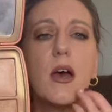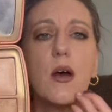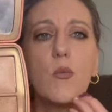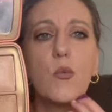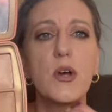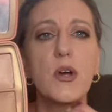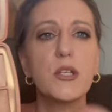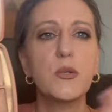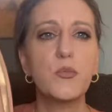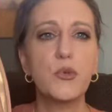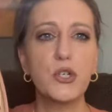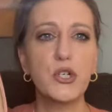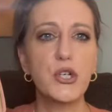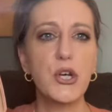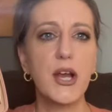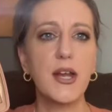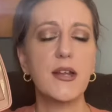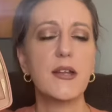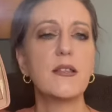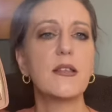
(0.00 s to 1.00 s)
One's more
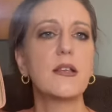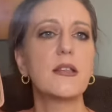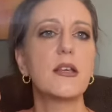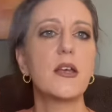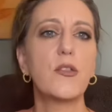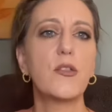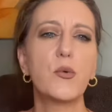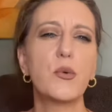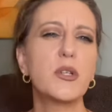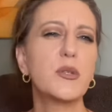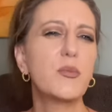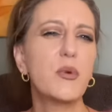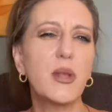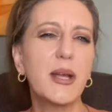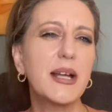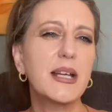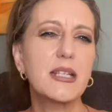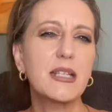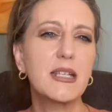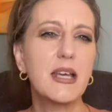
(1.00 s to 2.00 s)
shiny than the other, one's more
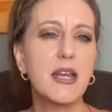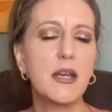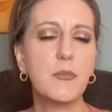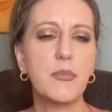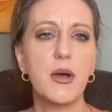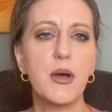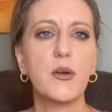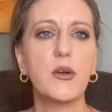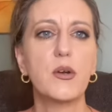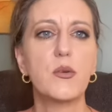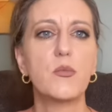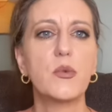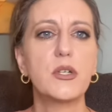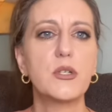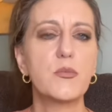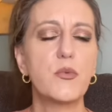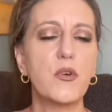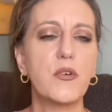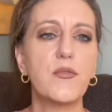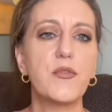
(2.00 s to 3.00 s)
like a setting powder, and
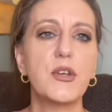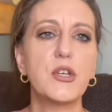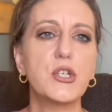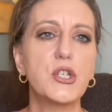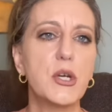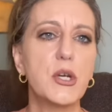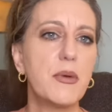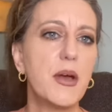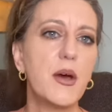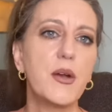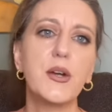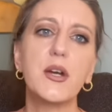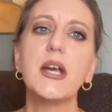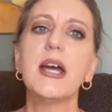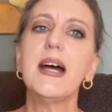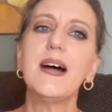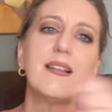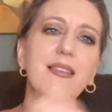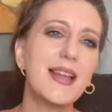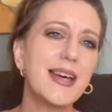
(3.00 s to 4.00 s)
one's more finishing powder.
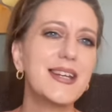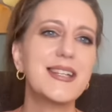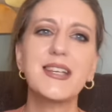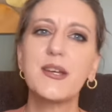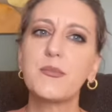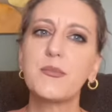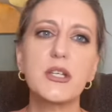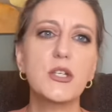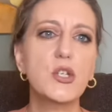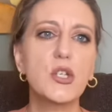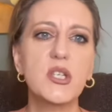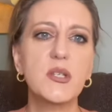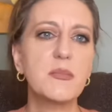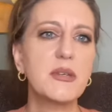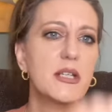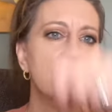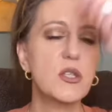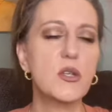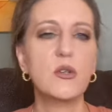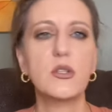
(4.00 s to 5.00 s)
A lot of times I just
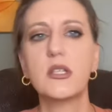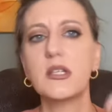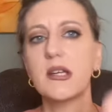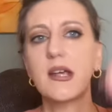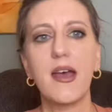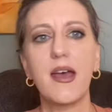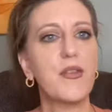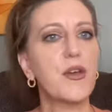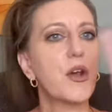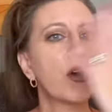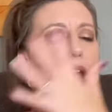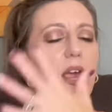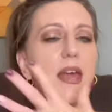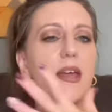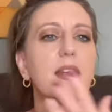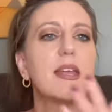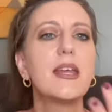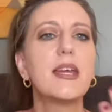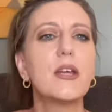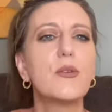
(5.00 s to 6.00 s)
mix those together,
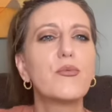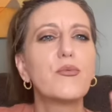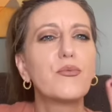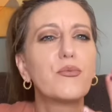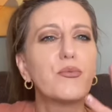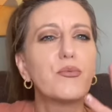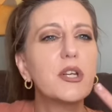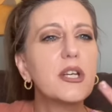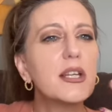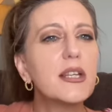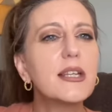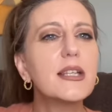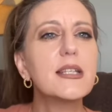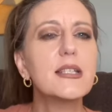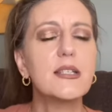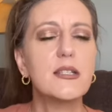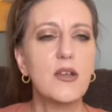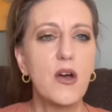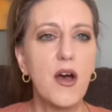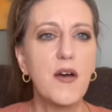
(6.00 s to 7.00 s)
and it really
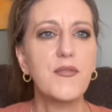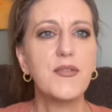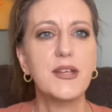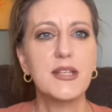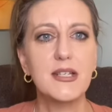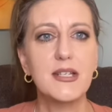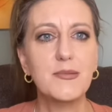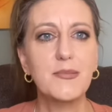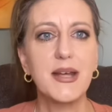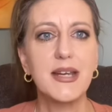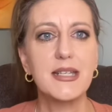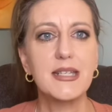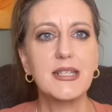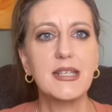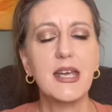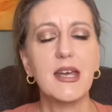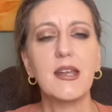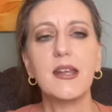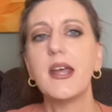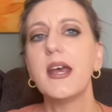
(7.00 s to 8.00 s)
softens my
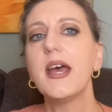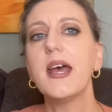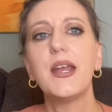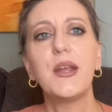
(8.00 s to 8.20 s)
skin.